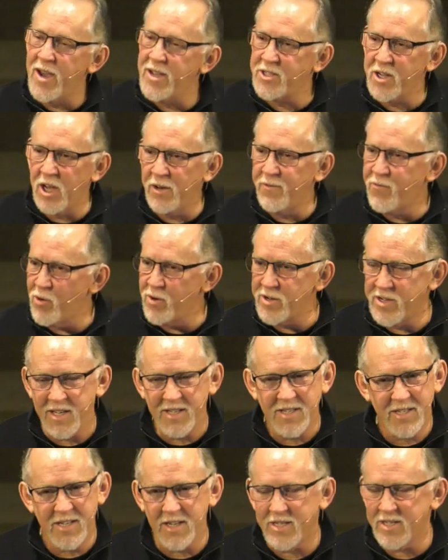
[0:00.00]
John
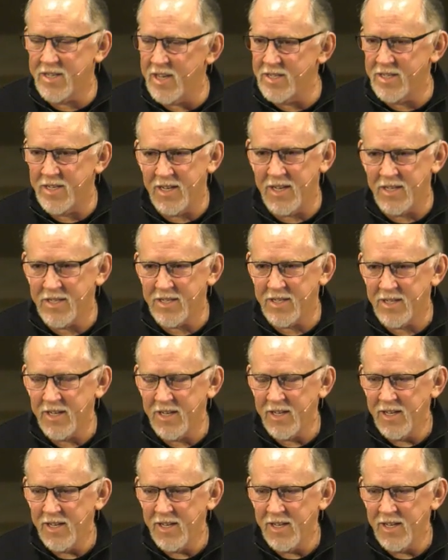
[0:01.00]
14:6 says this,